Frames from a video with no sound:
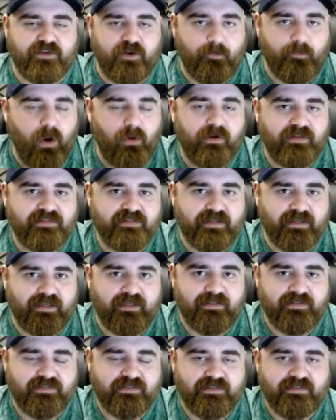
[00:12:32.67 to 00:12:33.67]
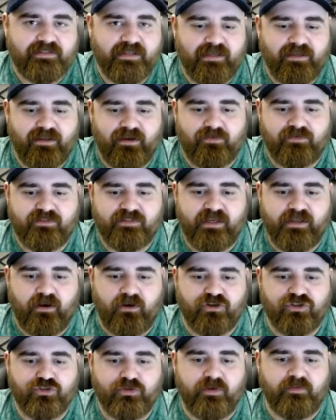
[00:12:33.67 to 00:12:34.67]
Opponents against San Diego State are
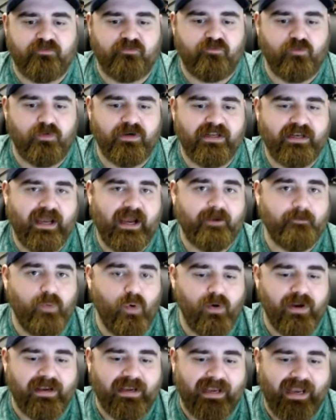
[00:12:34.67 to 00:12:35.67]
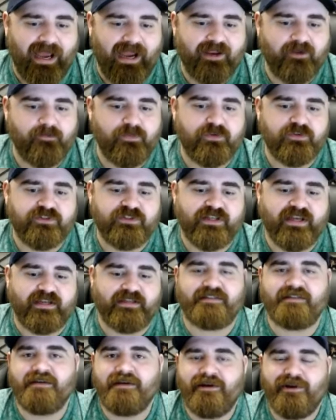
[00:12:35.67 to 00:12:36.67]
shooting
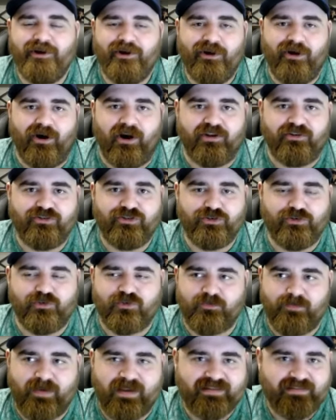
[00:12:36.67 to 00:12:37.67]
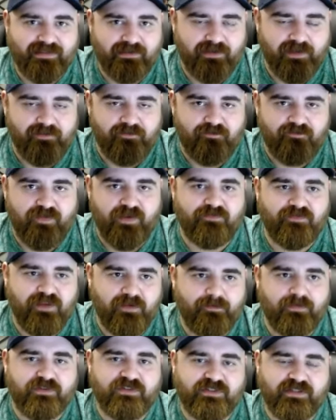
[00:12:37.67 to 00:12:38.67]
49.9% on twos, basically
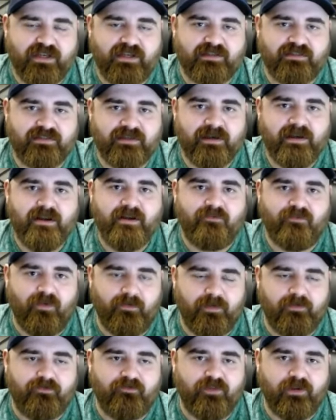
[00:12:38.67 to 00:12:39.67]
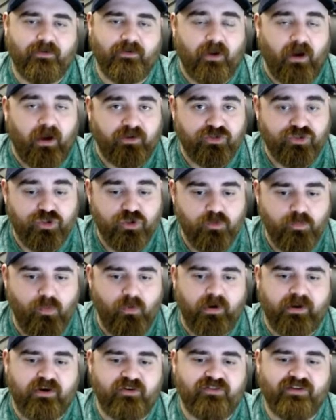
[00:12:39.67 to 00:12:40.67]
50% from the field on two
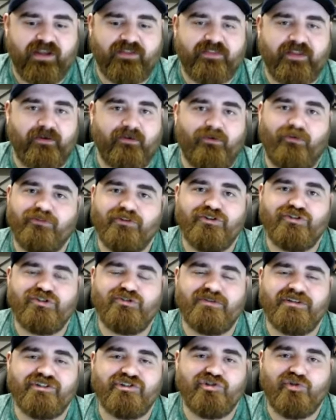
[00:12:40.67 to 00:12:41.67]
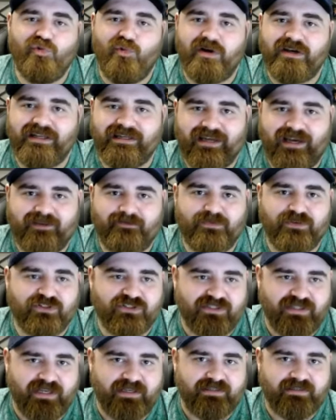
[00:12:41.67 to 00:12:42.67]
pointers, yet they're only shooting
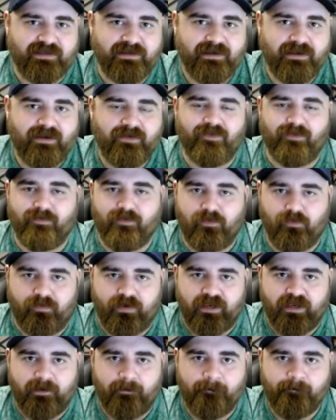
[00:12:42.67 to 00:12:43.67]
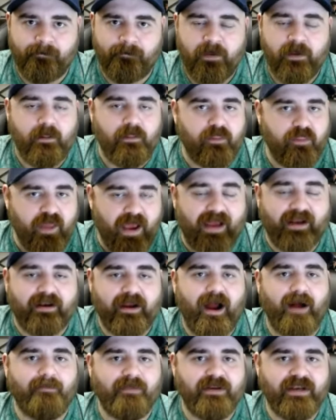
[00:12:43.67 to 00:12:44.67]
29% from three. That
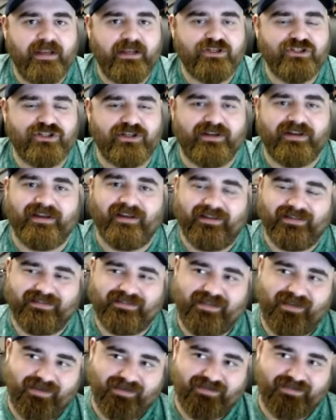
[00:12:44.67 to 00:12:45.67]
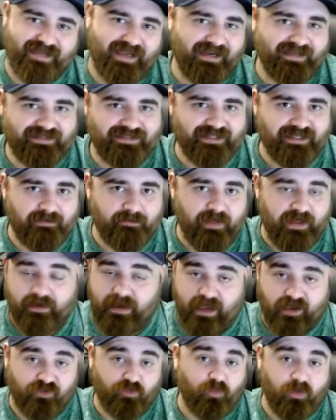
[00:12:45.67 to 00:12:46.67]
combination against a Gonzaga team that,
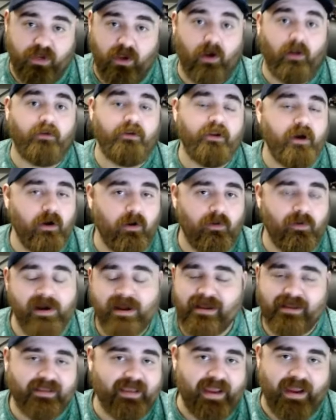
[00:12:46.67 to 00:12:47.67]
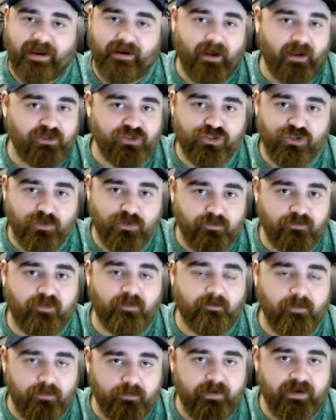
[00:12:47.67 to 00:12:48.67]
as we all know, cannot shoot from
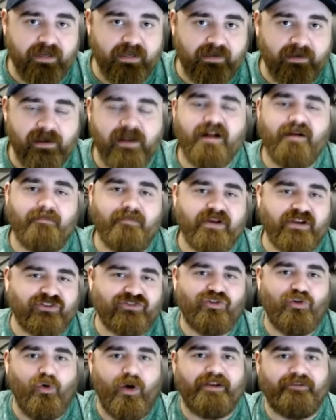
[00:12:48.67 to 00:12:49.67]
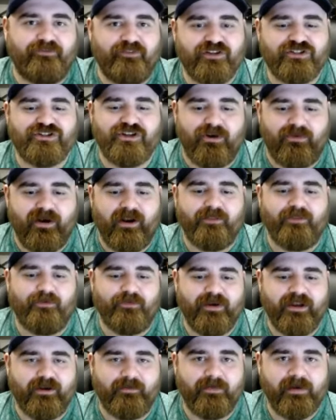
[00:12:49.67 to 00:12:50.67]
three, but is quite efficient around the
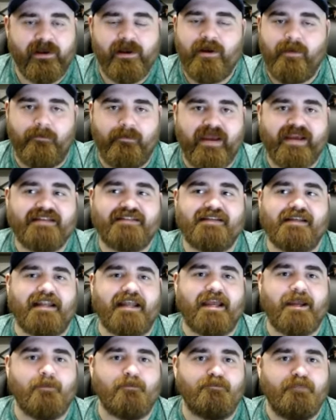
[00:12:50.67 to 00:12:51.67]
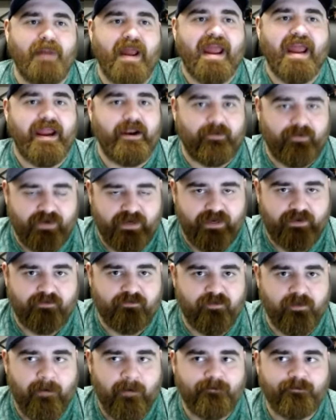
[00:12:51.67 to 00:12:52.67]
rim, makes it imperative.
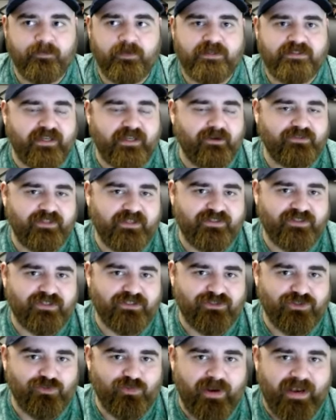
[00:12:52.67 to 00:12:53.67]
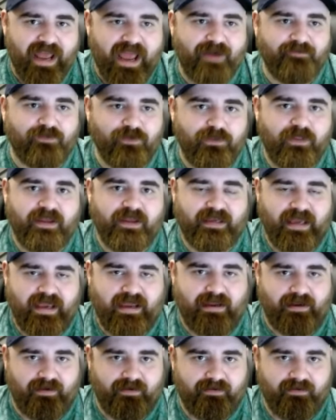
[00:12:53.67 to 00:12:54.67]
San Diego State is going to do whatever they
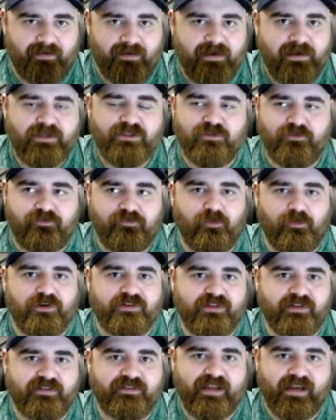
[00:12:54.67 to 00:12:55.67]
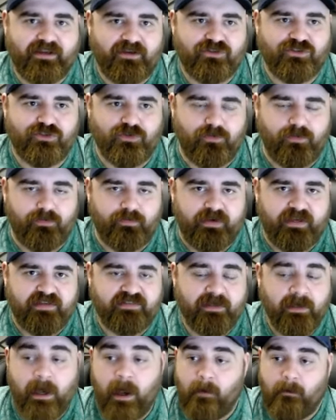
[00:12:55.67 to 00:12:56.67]
can to force Gonzaga to shoot
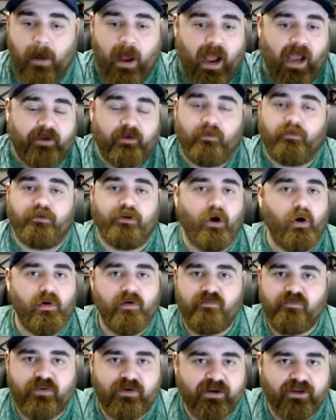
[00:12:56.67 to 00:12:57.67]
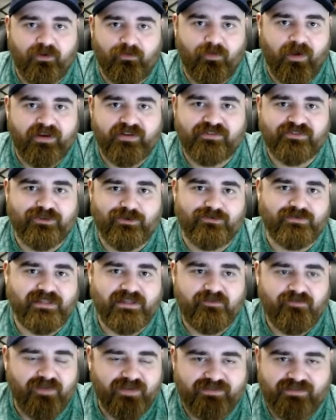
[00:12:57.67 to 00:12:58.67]
threes. I don't know if they're going to run a zone
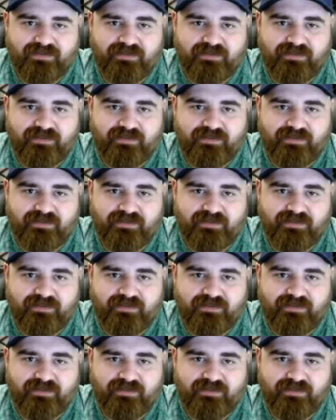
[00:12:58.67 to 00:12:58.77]
defense.